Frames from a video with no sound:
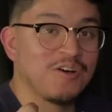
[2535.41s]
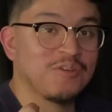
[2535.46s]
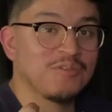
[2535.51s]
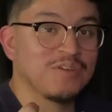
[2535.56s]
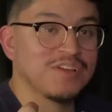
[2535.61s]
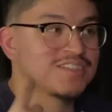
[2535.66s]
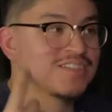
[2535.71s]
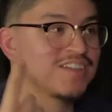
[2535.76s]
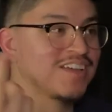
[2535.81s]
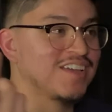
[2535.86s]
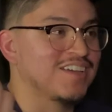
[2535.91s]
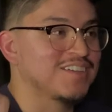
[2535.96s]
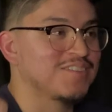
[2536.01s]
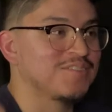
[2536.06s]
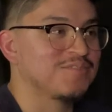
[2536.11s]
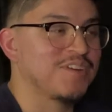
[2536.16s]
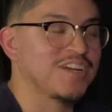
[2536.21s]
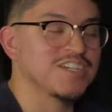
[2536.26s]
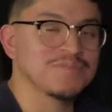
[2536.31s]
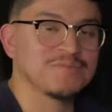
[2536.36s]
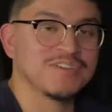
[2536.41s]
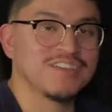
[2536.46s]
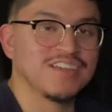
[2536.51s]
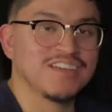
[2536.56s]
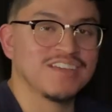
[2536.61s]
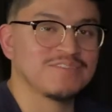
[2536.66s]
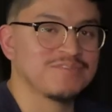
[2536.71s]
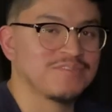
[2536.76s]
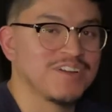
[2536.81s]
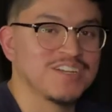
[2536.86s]
it's like freshman,
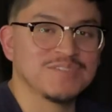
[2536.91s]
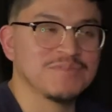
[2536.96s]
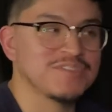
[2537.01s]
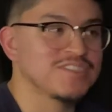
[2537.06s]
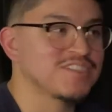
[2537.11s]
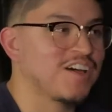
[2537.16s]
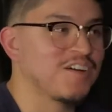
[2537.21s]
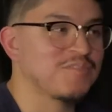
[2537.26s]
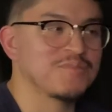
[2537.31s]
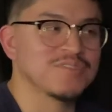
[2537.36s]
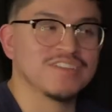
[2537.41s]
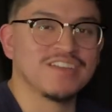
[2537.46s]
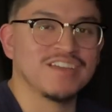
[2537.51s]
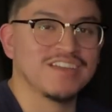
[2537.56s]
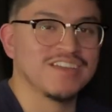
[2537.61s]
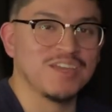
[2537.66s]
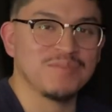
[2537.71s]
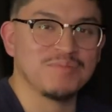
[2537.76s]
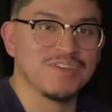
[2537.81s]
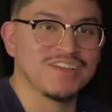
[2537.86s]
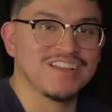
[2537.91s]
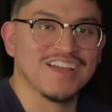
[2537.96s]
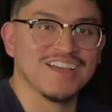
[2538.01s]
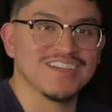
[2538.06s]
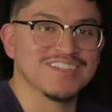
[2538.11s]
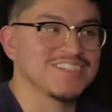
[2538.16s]
sophomore are taking AP classes.